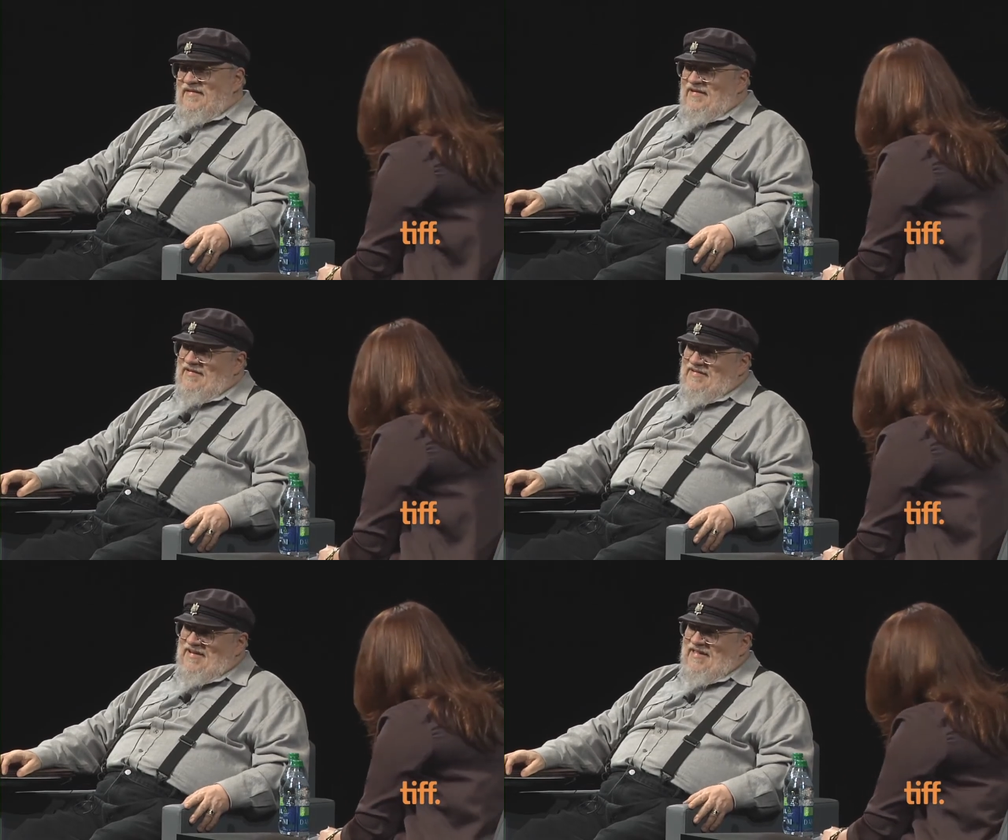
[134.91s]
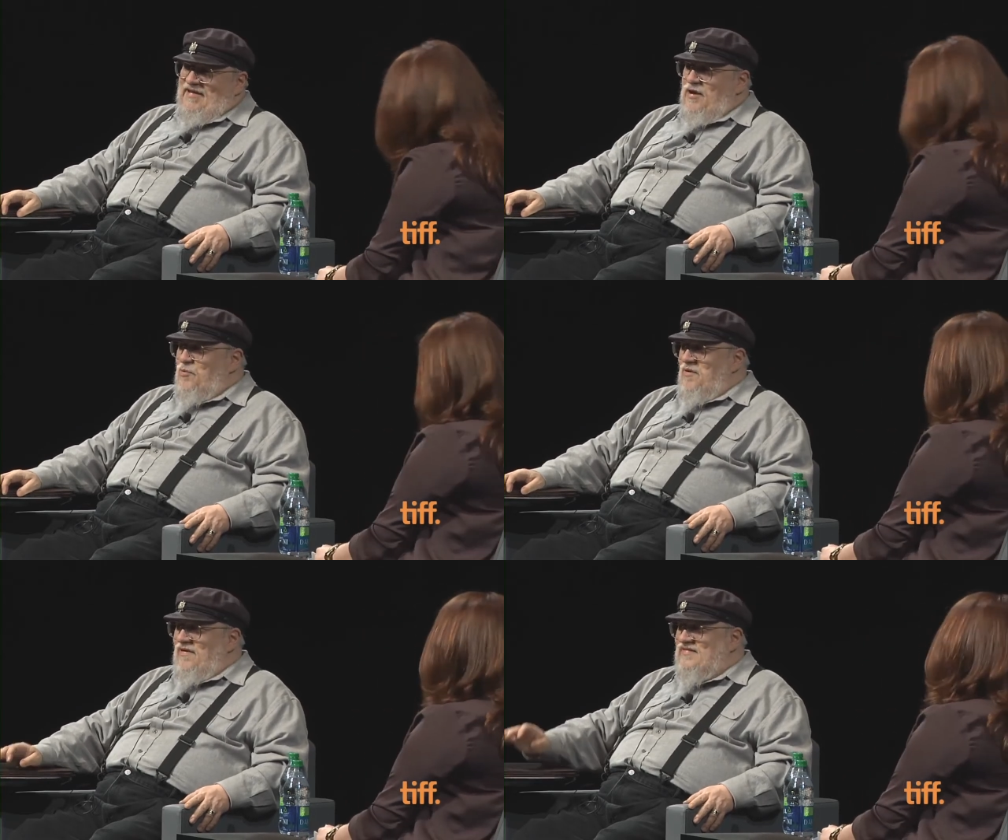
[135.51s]
And Elio
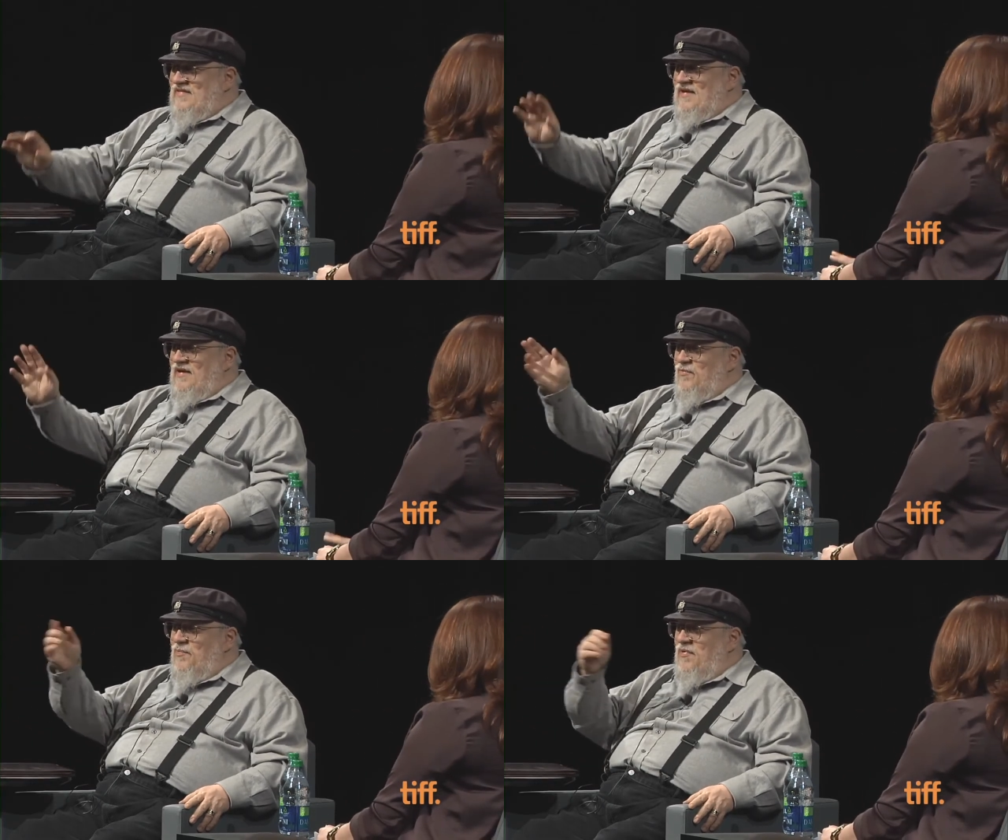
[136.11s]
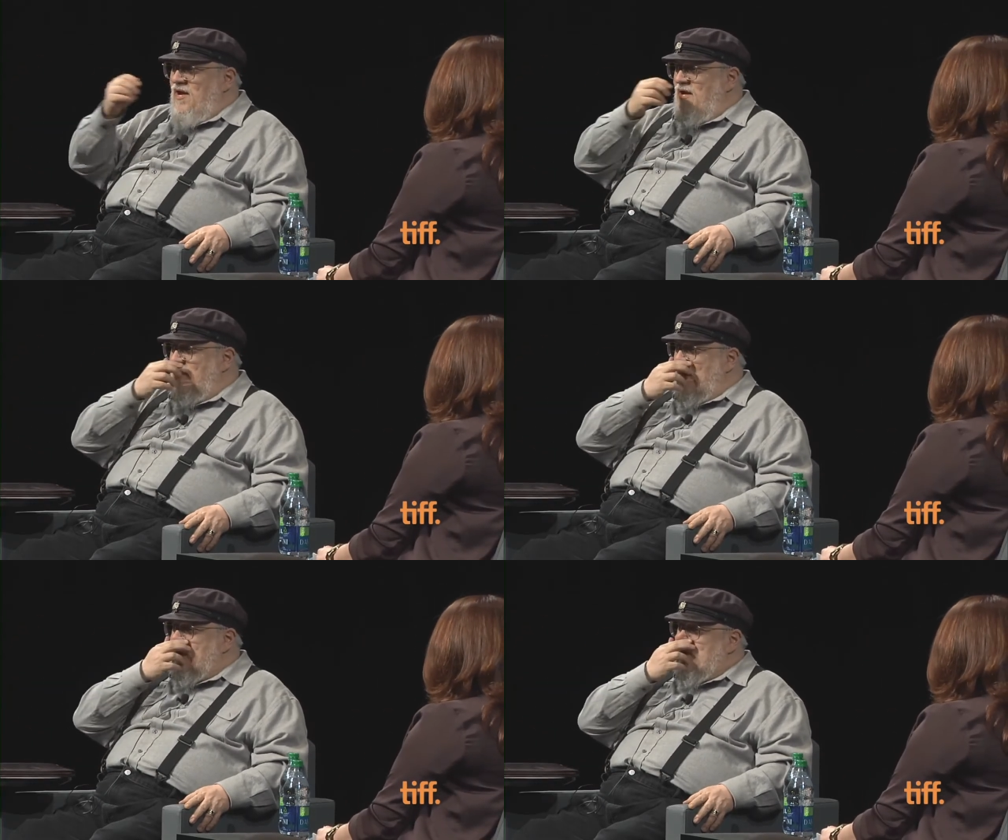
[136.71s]
will instantly reply,
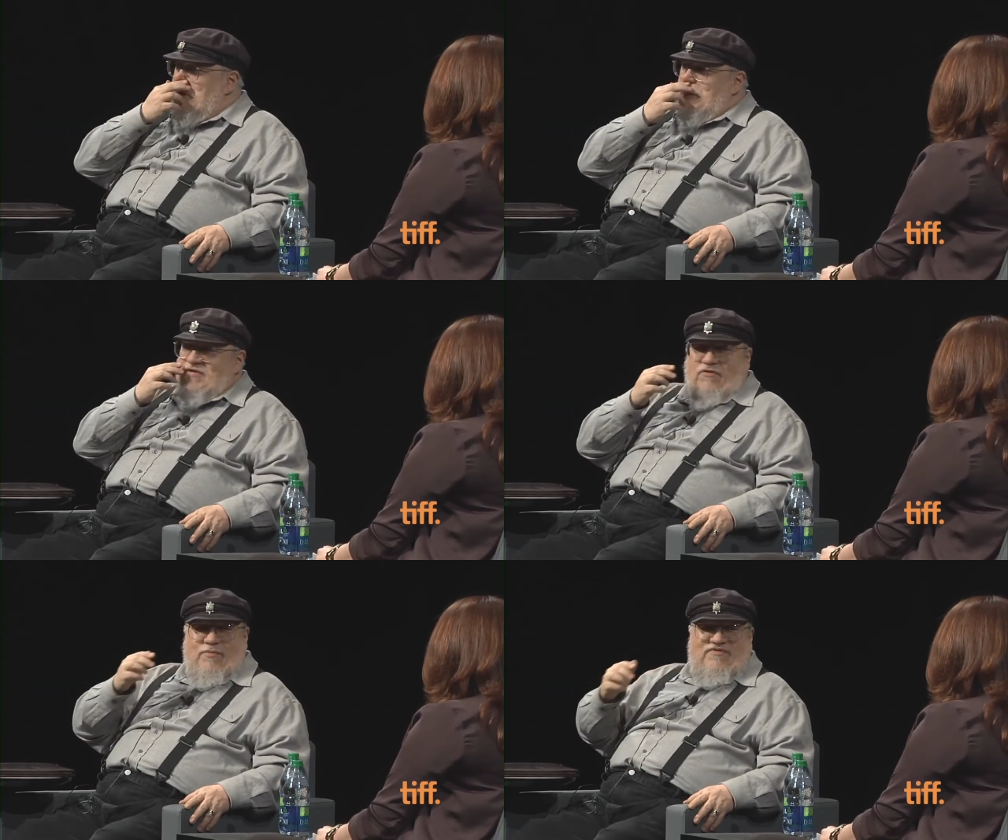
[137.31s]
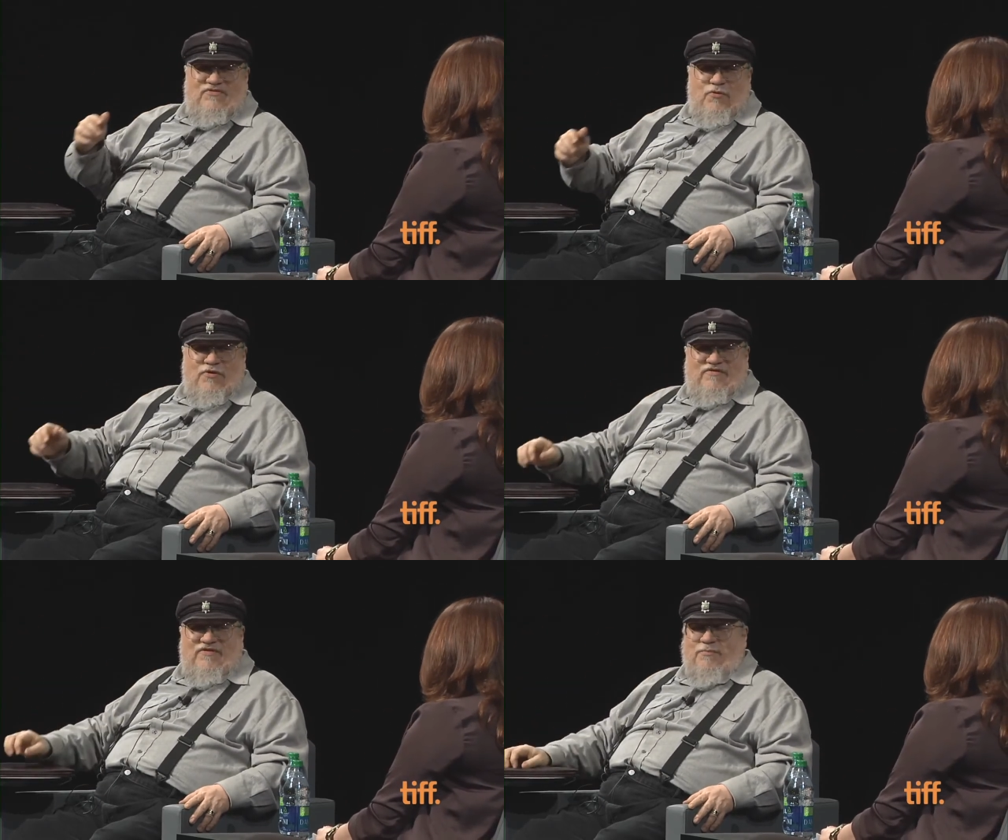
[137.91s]
yes, in Storm of
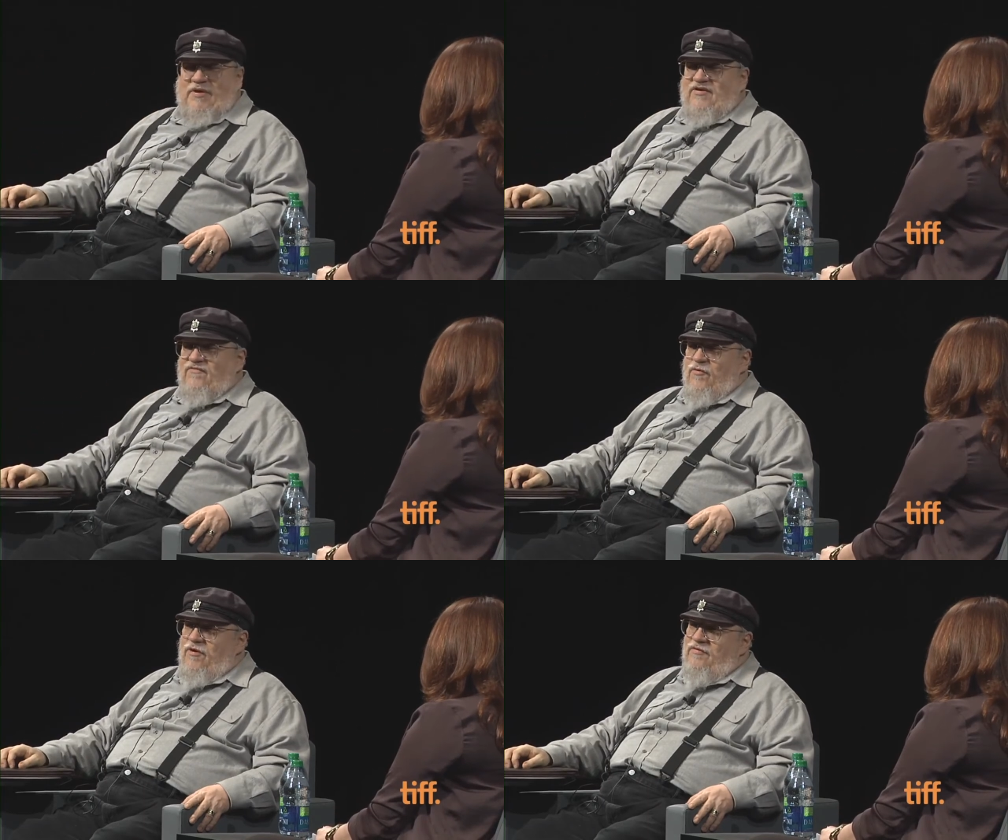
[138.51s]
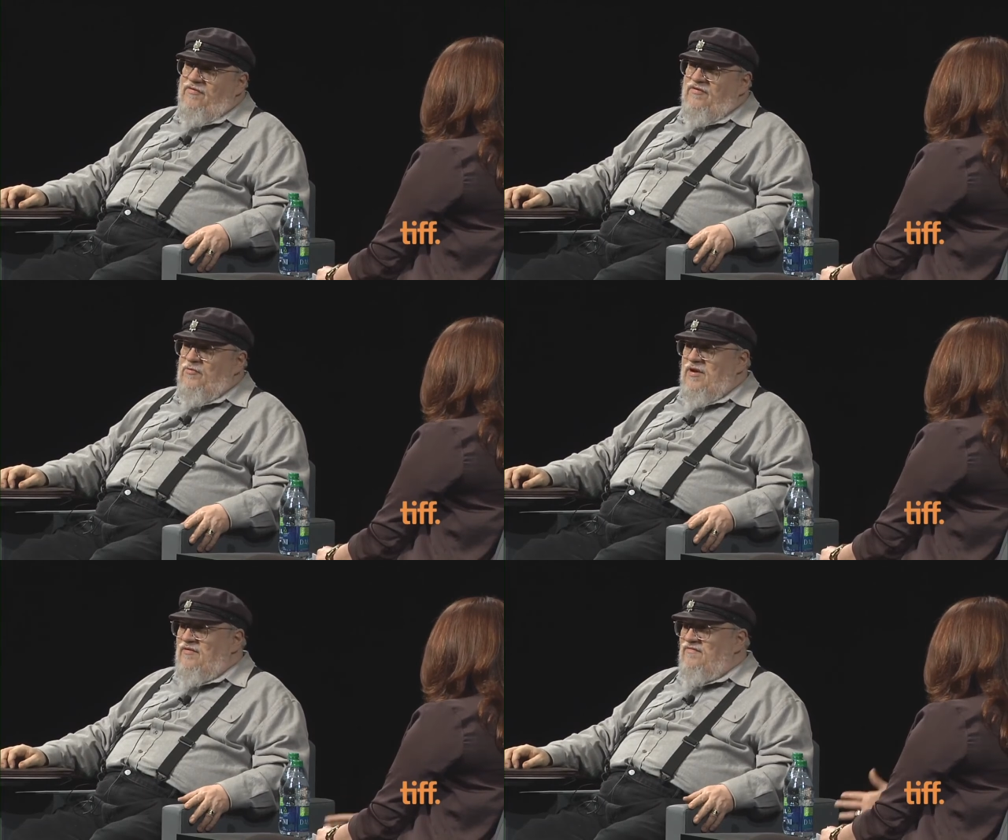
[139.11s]
Swords on page
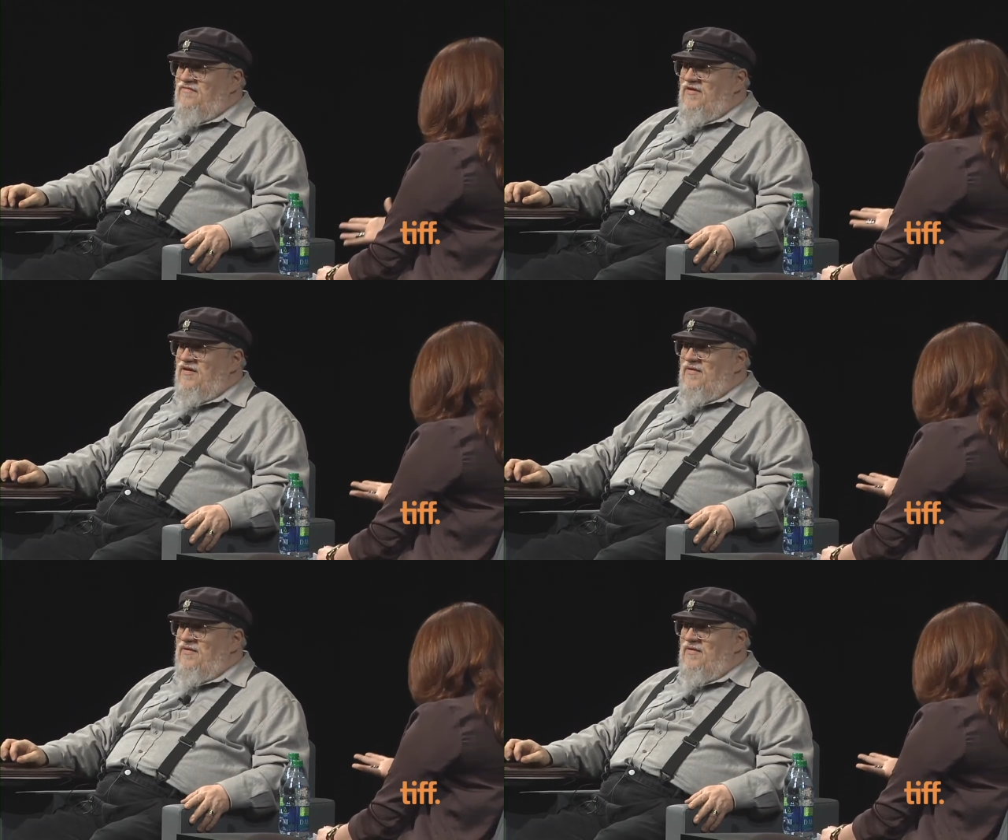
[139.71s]
412.